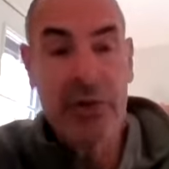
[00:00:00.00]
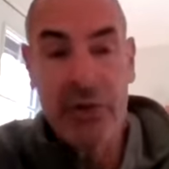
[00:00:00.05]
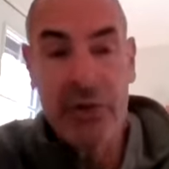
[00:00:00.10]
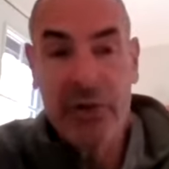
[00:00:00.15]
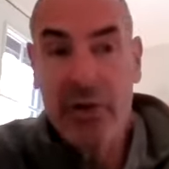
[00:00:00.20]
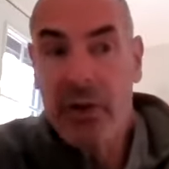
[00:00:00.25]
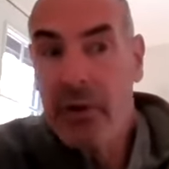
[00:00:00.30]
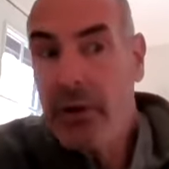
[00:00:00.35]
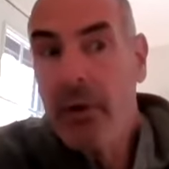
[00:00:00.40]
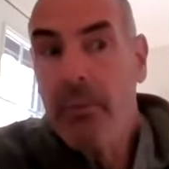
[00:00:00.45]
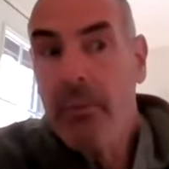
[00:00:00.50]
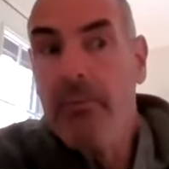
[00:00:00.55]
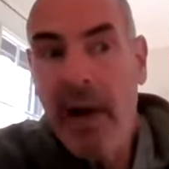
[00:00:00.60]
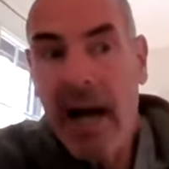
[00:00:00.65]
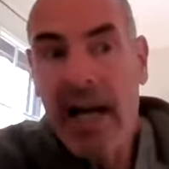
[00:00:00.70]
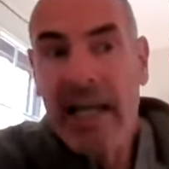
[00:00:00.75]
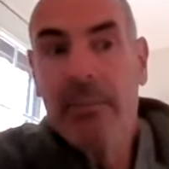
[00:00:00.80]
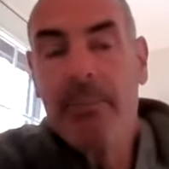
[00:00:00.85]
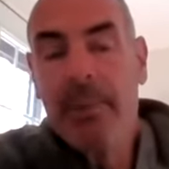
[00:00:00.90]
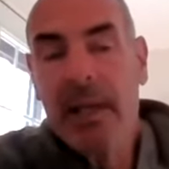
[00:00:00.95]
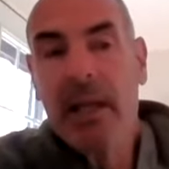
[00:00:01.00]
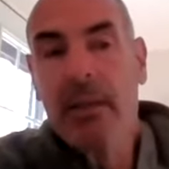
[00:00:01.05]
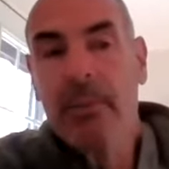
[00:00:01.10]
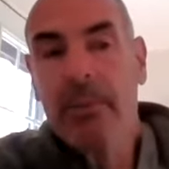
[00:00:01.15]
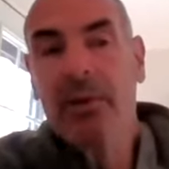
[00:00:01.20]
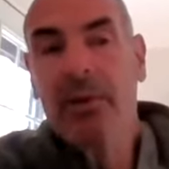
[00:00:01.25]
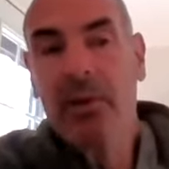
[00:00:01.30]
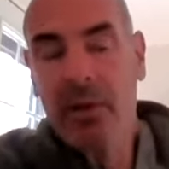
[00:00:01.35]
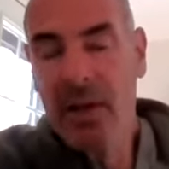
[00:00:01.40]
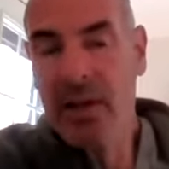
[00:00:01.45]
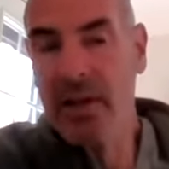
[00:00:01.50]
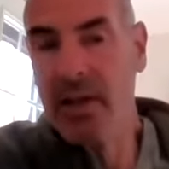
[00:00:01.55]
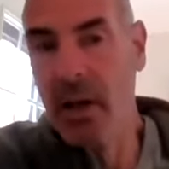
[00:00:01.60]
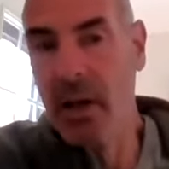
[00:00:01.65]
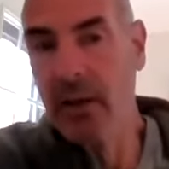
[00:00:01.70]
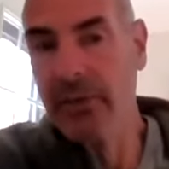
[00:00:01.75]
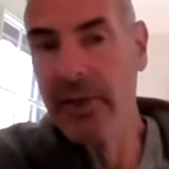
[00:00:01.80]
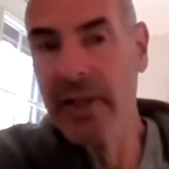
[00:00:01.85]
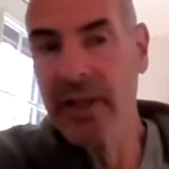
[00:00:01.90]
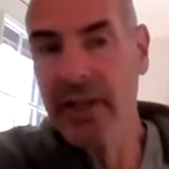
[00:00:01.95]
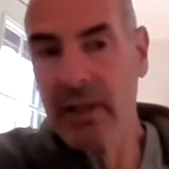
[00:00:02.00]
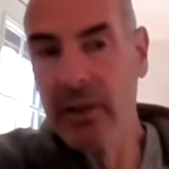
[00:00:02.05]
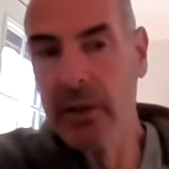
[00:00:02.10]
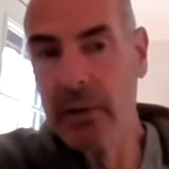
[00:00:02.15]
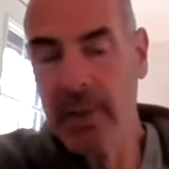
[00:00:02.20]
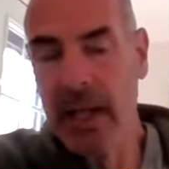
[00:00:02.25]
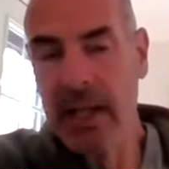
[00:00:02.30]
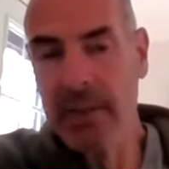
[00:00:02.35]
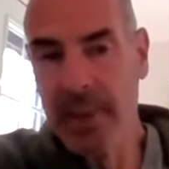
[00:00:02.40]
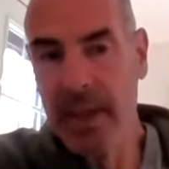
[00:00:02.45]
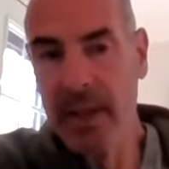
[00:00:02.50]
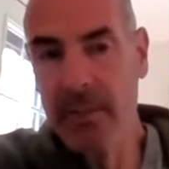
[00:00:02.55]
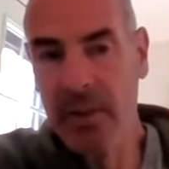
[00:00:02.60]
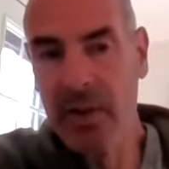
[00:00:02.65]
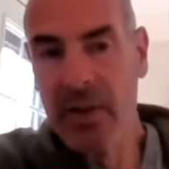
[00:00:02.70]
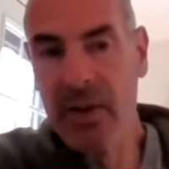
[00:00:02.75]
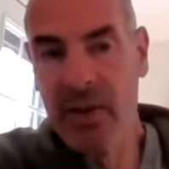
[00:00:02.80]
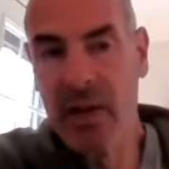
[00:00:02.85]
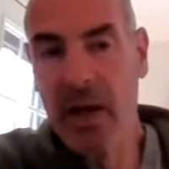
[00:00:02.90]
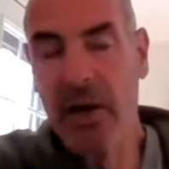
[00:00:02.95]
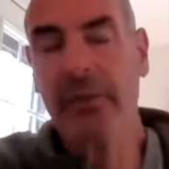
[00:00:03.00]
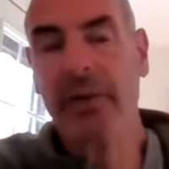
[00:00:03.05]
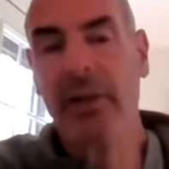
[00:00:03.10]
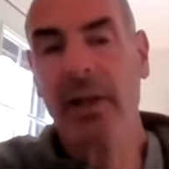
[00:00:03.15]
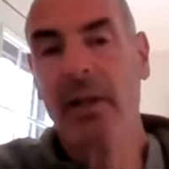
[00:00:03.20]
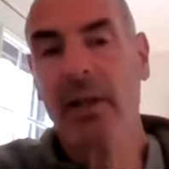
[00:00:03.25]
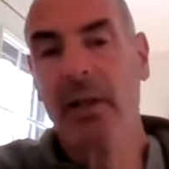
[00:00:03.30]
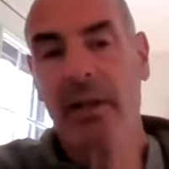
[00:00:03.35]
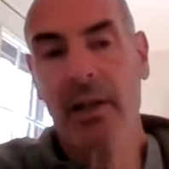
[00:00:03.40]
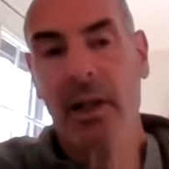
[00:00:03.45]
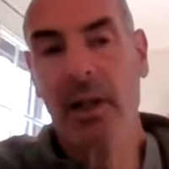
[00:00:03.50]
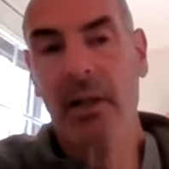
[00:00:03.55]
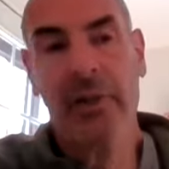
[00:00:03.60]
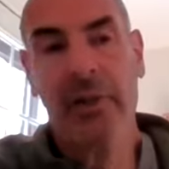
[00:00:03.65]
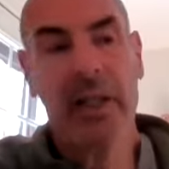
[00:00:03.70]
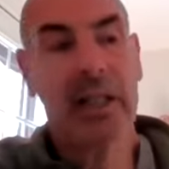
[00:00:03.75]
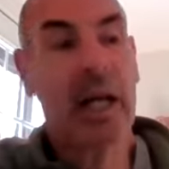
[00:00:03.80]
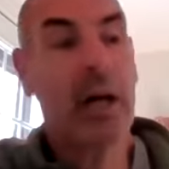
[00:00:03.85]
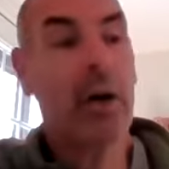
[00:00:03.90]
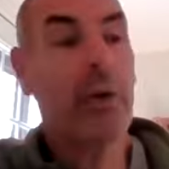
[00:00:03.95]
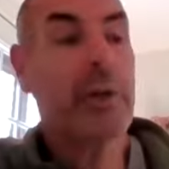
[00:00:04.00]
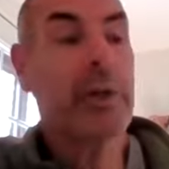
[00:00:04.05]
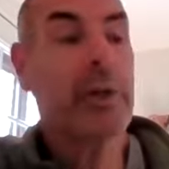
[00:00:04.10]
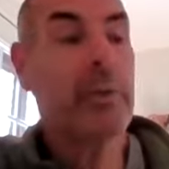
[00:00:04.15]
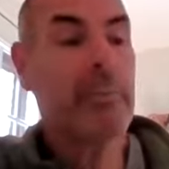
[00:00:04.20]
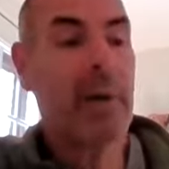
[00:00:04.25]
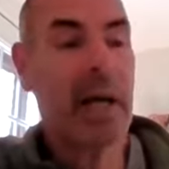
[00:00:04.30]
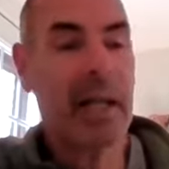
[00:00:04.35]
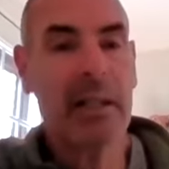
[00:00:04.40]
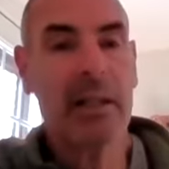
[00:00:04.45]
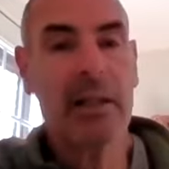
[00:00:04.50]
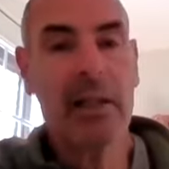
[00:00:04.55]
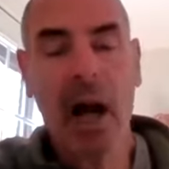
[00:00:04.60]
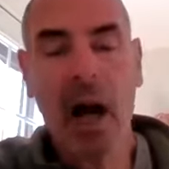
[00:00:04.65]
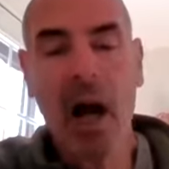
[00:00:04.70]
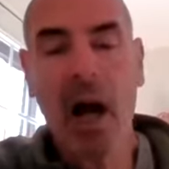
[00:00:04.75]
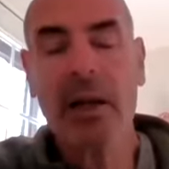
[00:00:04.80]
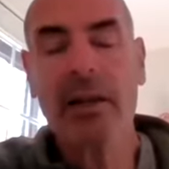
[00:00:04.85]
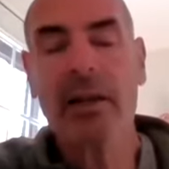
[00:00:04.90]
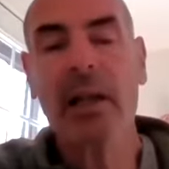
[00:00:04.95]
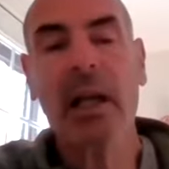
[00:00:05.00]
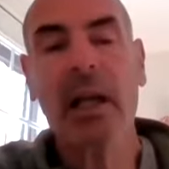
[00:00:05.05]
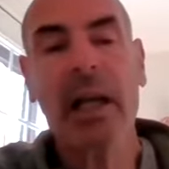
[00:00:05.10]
So you might be able to dissolve it. You might be able to soften and dissolve it, or you might not.